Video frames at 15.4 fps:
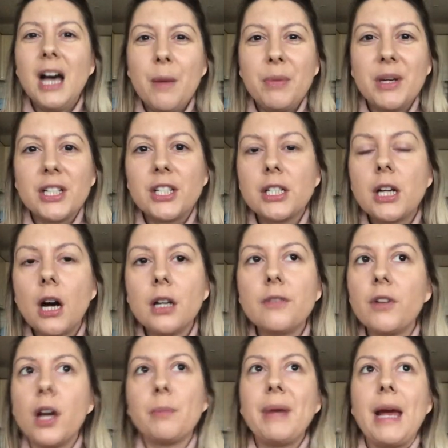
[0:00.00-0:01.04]
but to kind of
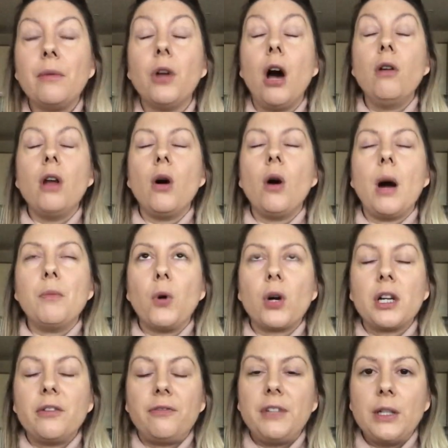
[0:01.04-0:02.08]
like, no, I'm not
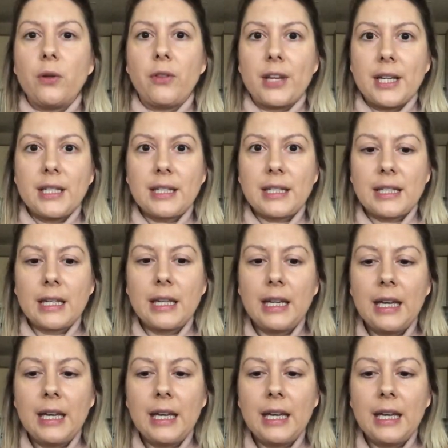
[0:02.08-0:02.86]
going to feel this,